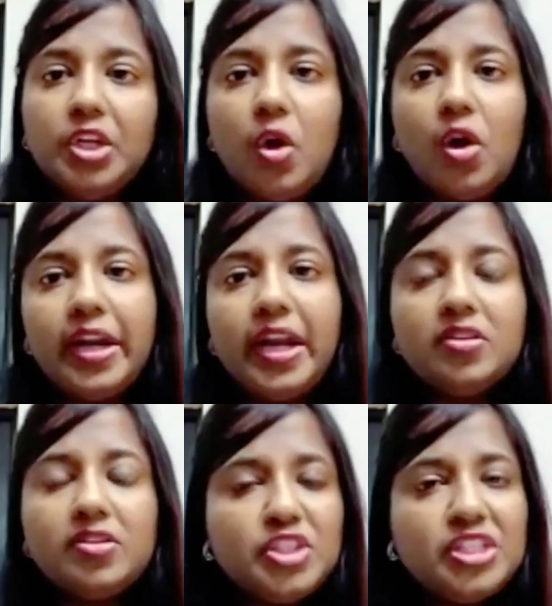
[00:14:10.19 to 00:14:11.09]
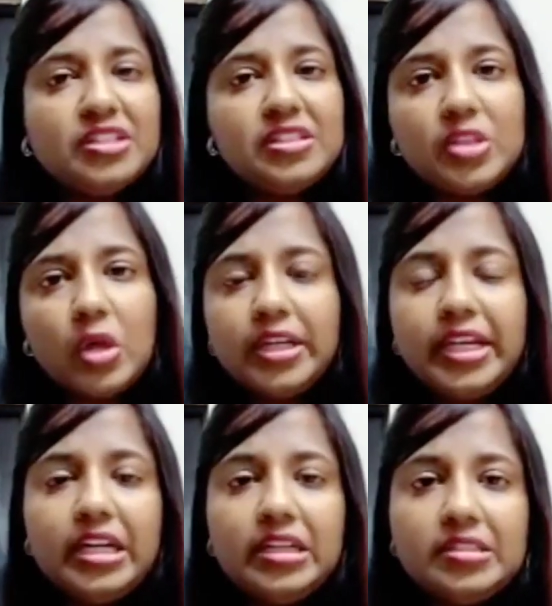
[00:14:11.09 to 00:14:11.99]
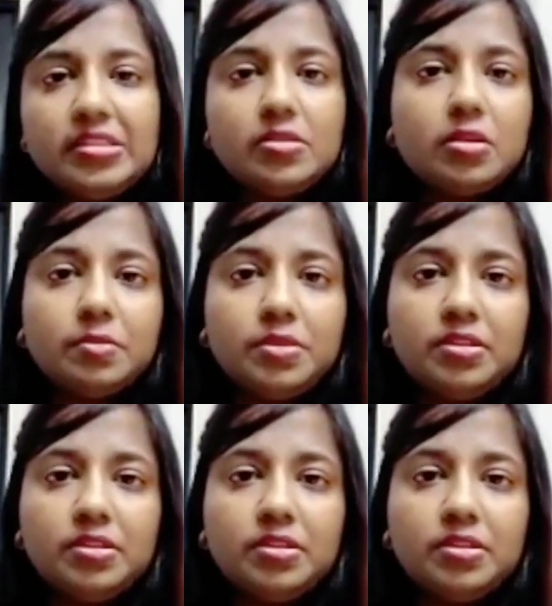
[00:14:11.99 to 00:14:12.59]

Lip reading: your energy does not get disturbed